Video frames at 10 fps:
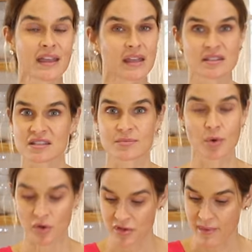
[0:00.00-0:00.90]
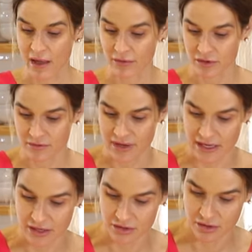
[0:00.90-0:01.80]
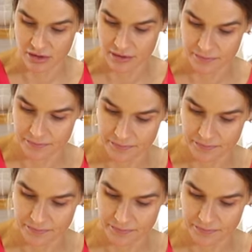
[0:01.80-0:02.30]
and just pull them out when you're ready to cook them.